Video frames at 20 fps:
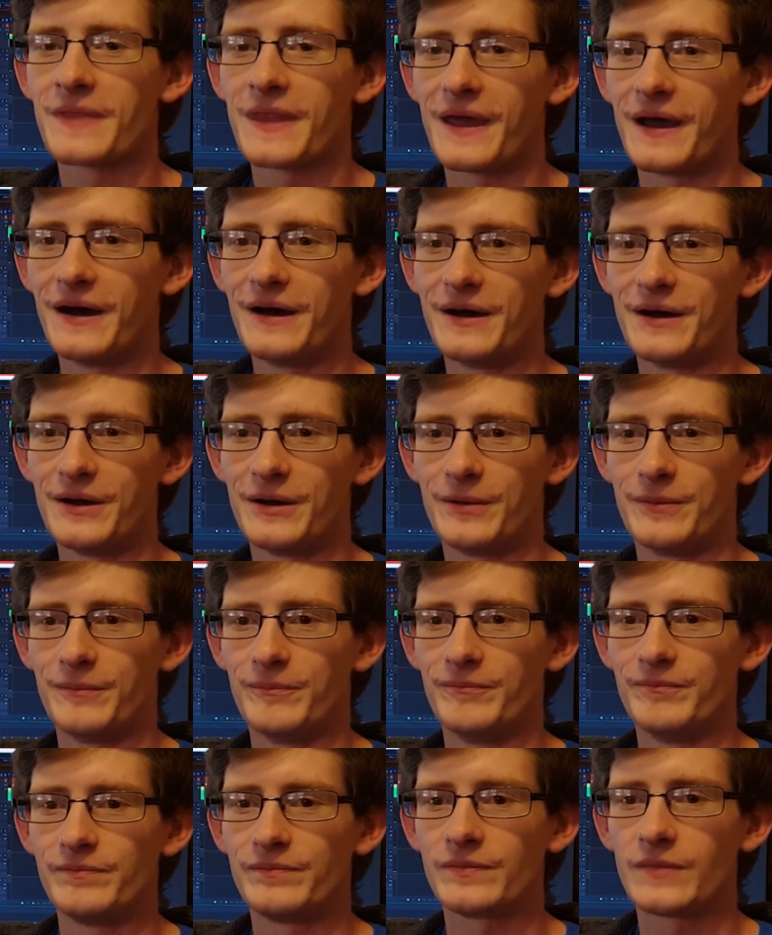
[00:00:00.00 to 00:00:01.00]

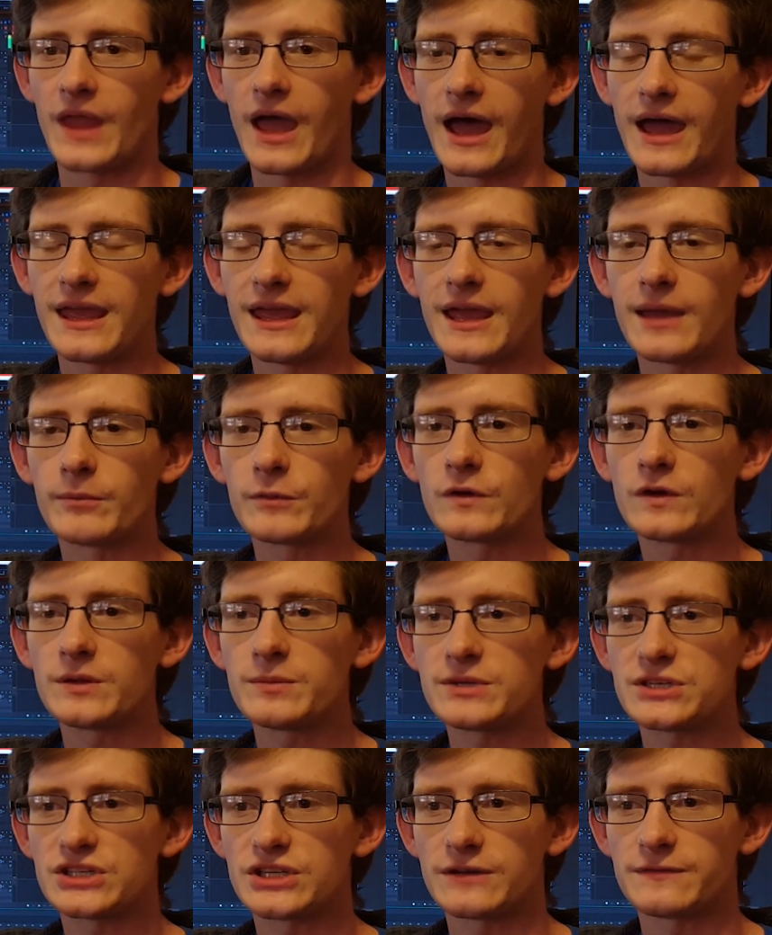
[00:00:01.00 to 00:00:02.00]
I am going to
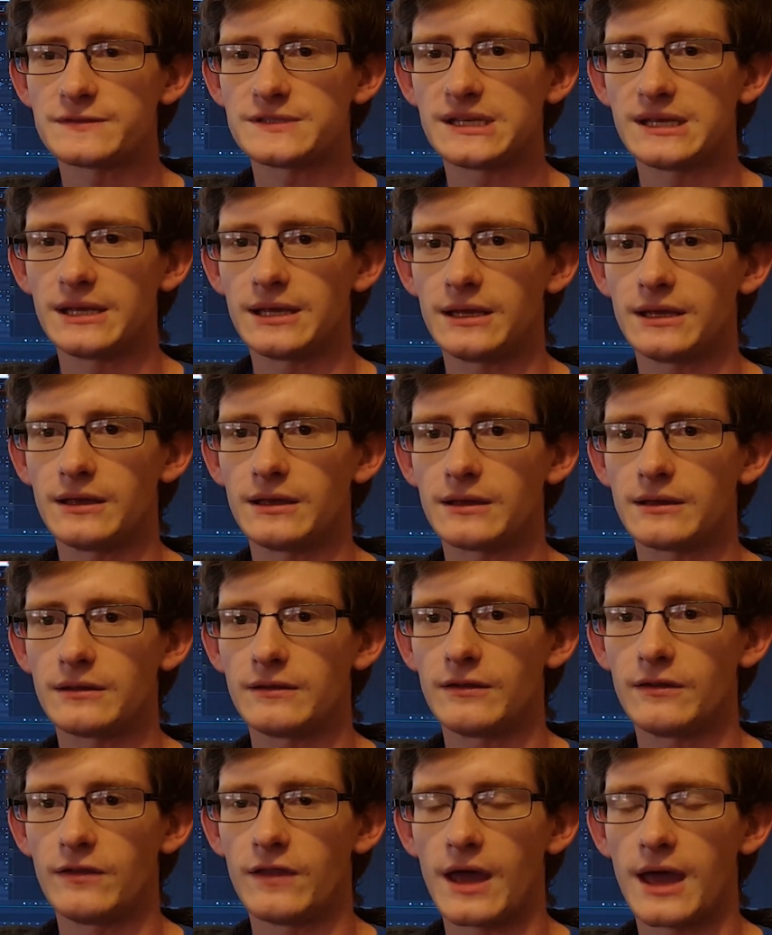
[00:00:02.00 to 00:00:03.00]
be shifting
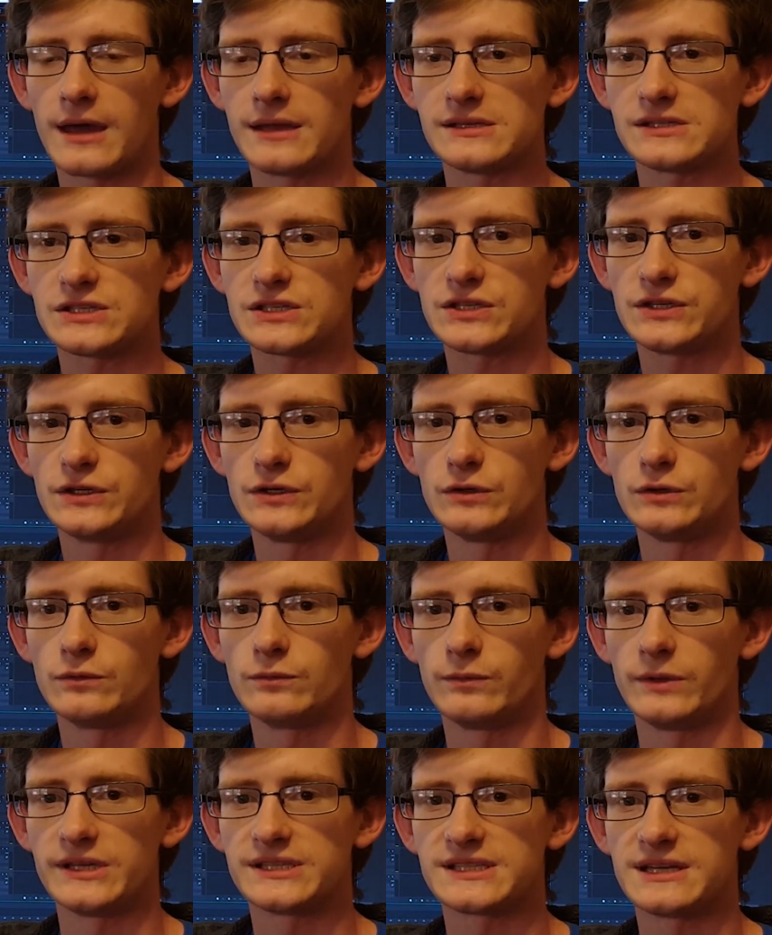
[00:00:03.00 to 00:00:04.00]
that to
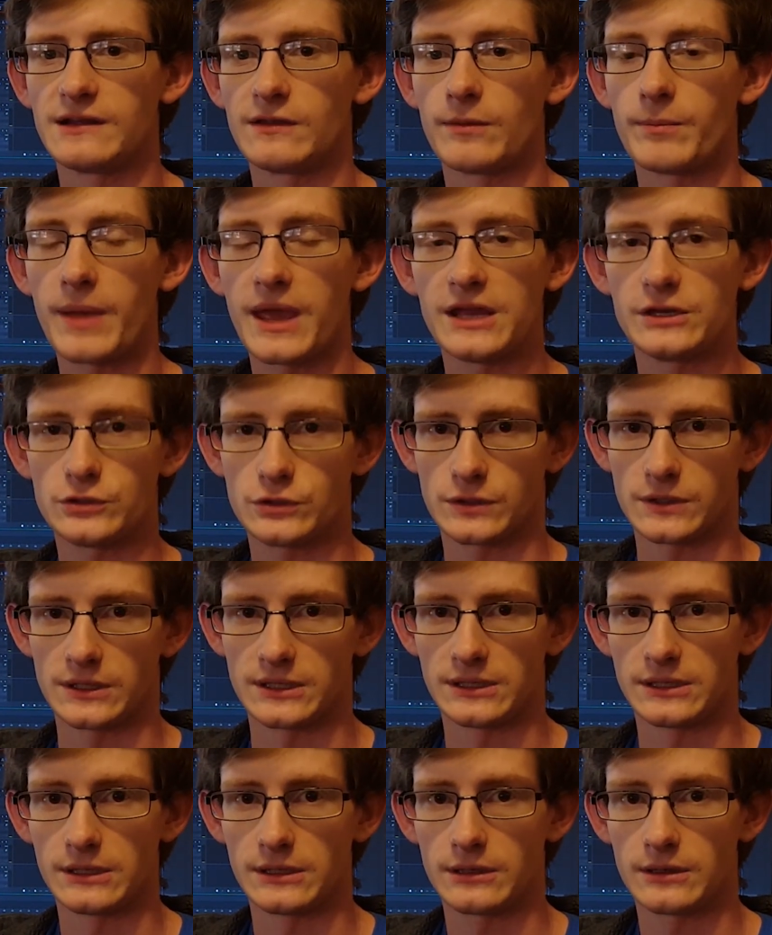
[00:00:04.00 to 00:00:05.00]
listing the
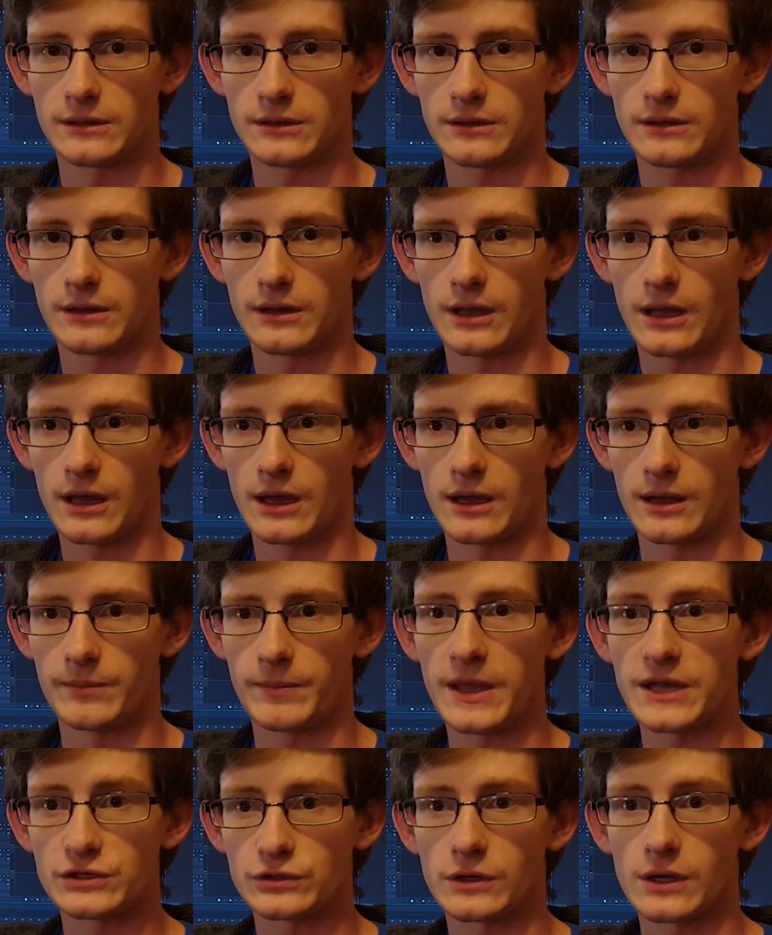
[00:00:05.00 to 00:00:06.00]

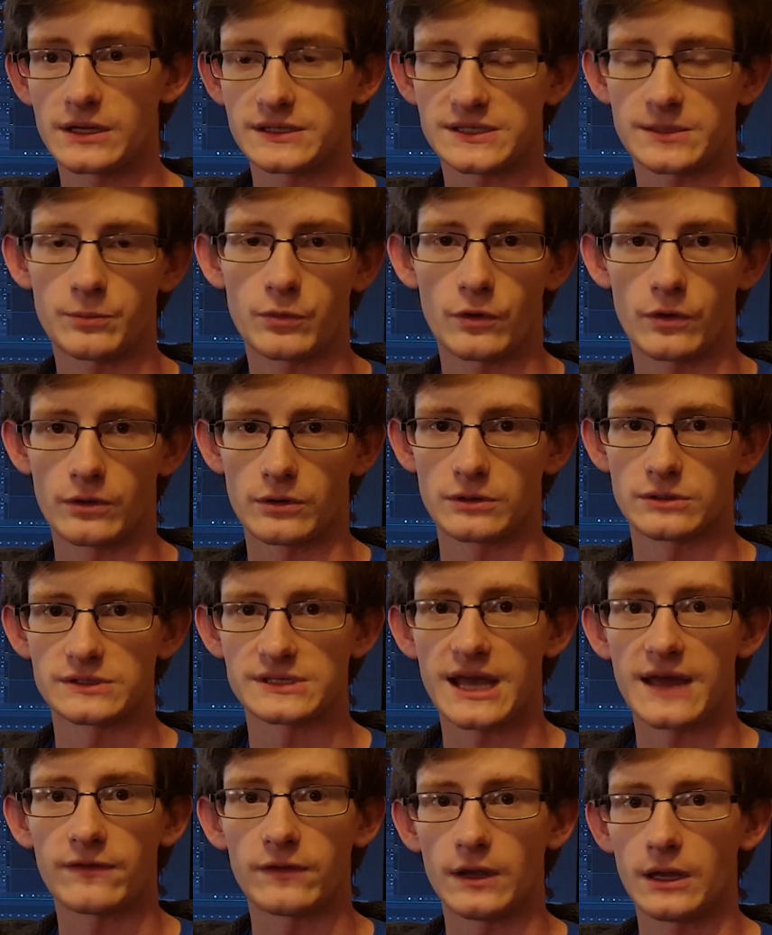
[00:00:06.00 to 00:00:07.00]
Patreon supporters
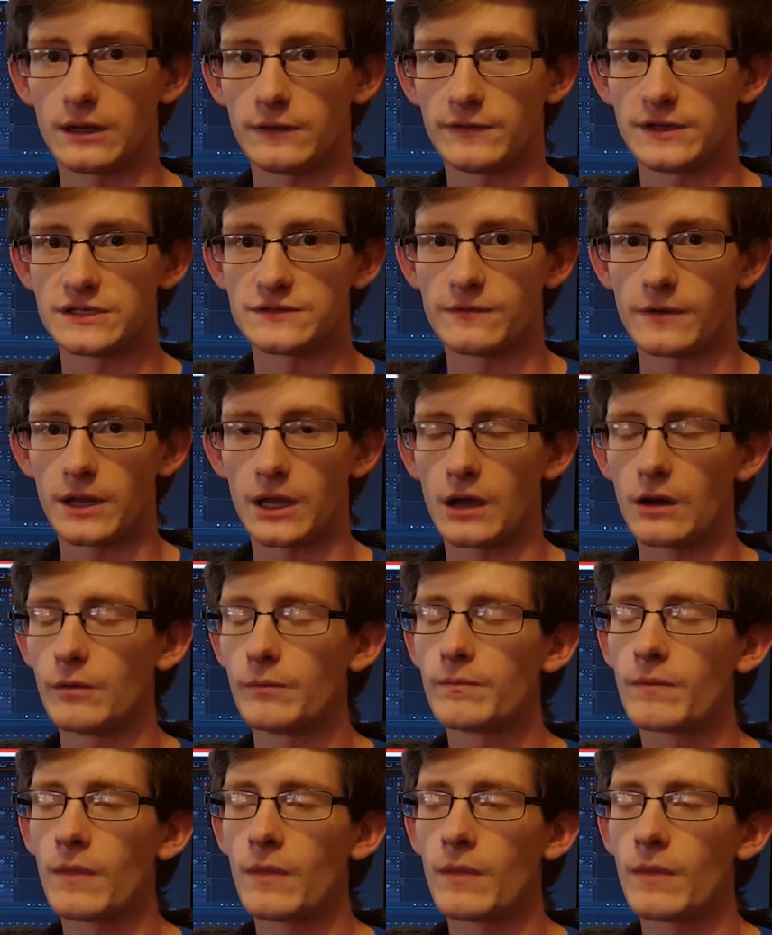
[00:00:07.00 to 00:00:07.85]
at the end of each video.